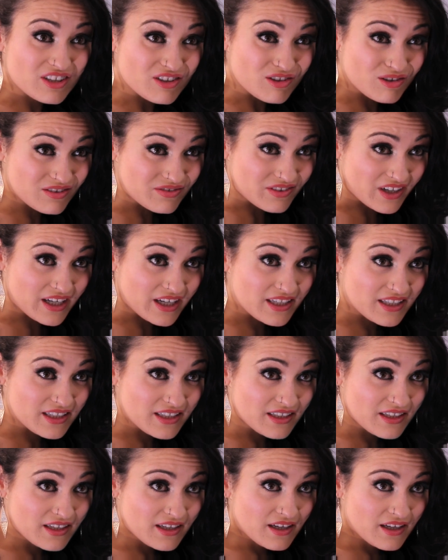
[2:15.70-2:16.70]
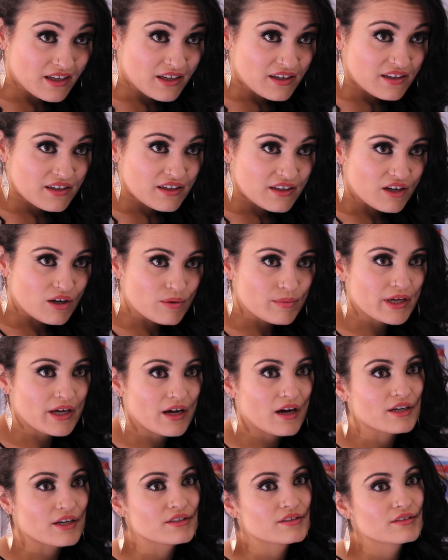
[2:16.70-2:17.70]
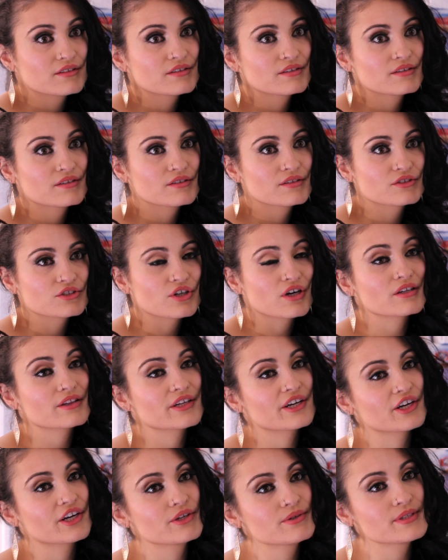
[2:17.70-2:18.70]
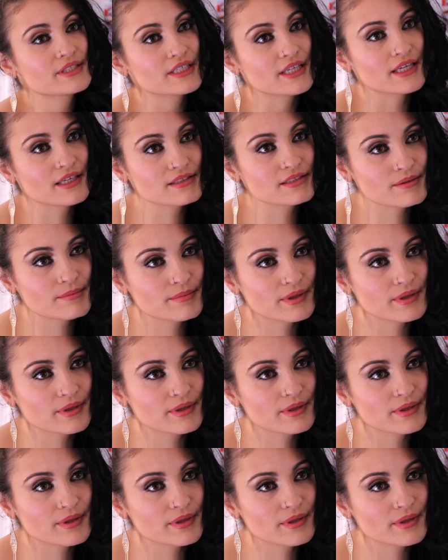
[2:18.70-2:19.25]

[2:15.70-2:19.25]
you have a girlfriend. Oh my god. Charlie, are you seeing